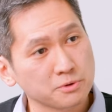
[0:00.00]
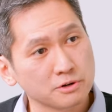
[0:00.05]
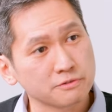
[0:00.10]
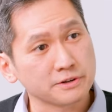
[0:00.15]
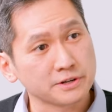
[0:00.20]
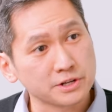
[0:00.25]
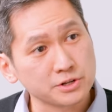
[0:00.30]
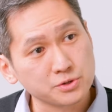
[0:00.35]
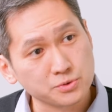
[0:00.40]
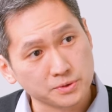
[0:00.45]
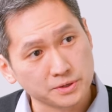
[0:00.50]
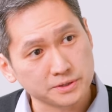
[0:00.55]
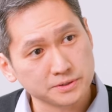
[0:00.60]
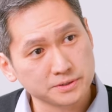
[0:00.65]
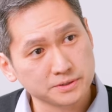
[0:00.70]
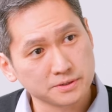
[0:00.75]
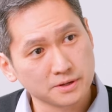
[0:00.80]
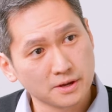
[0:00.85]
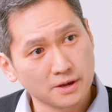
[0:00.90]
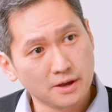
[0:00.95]
more of an
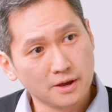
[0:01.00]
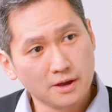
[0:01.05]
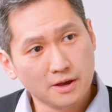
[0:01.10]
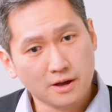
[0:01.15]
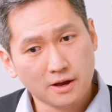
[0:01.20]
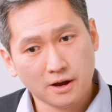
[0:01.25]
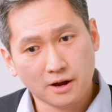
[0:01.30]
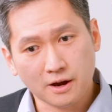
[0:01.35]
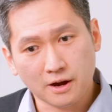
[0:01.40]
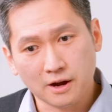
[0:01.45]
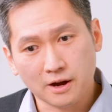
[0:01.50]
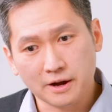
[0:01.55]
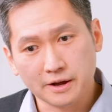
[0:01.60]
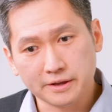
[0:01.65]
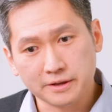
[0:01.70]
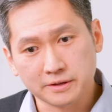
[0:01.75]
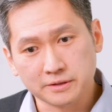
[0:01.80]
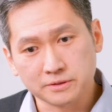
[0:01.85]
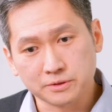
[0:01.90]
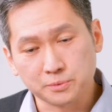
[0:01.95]
interest
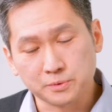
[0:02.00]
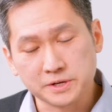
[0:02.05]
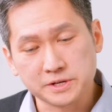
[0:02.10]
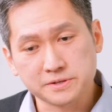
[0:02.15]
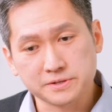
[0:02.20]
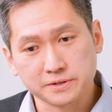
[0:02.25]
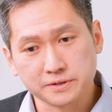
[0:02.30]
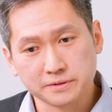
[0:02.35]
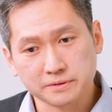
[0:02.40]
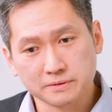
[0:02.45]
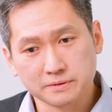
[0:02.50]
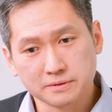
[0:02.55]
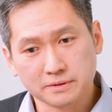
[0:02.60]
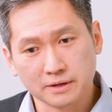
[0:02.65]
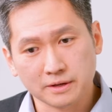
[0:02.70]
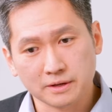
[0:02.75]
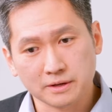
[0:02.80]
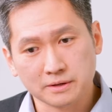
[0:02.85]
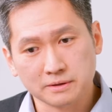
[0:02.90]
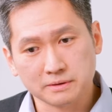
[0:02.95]
in the region
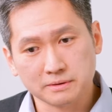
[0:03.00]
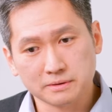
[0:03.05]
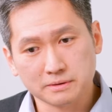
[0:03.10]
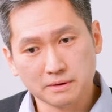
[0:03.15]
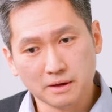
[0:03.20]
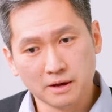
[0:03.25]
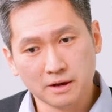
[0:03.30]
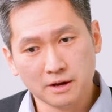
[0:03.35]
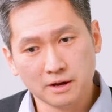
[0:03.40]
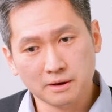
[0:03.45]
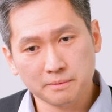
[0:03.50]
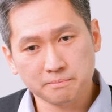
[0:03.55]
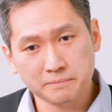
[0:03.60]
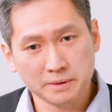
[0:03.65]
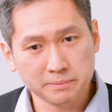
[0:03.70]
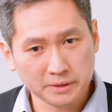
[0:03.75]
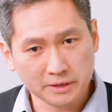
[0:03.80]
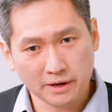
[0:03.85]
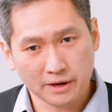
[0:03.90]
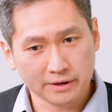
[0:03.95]
than
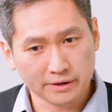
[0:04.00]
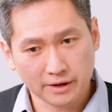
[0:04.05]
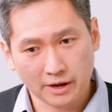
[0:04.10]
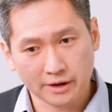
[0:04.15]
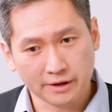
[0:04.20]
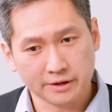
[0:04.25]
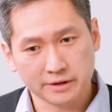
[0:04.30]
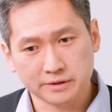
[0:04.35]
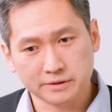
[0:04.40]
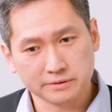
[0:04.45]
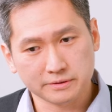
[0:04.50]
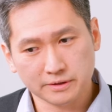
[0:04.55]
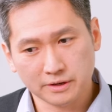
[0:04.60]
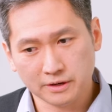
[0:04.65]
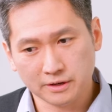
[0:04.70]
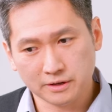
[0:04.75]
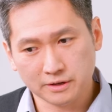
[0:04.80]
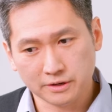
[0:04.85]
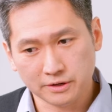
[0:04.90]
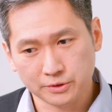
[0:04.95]
maybe I
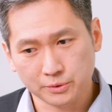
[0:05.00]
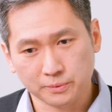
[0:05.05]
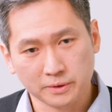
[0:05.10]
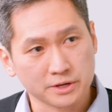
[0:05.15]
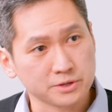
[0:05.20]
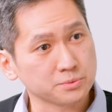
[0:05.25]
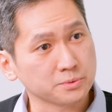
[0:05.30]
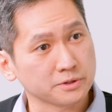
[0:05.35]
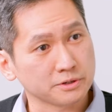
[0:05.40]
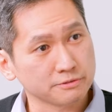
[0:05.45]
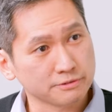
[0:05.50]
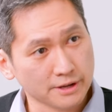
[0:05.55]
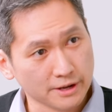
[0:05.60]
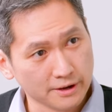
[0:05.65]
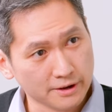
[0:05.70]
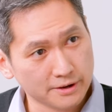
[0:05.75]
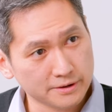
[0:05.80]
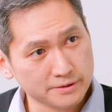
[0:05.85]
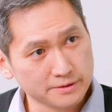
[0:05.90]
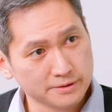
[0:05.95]
otherwise would have
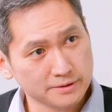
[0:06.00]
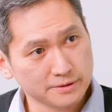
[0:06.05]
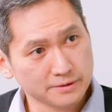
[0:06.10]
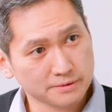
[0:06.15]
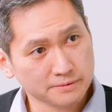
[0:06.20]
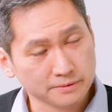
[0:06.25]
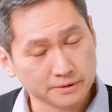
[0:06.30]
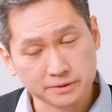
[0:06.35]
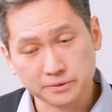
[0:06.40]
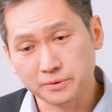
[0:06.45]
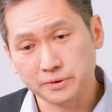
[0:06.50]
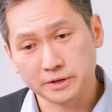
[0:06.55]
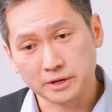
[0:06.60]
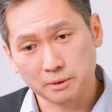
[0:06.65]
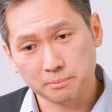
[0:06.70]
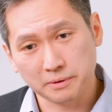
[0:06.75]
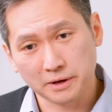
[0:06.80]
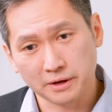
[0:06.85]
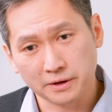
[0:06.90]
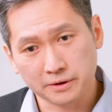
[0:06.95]
had. Right, growing
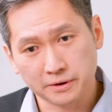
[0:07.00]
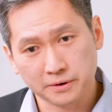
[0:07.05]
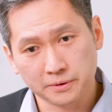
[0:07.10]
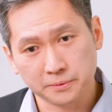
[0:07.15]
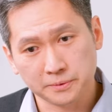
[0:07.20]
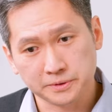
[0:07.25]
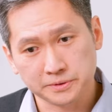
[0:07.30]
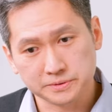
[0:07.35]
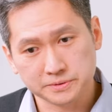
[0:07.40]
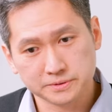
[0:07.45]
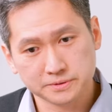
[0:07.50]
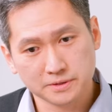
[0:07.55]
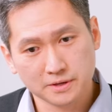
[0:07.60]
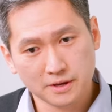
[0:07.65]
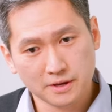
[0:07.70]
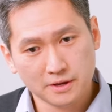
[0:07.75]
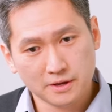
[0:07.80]
up, I always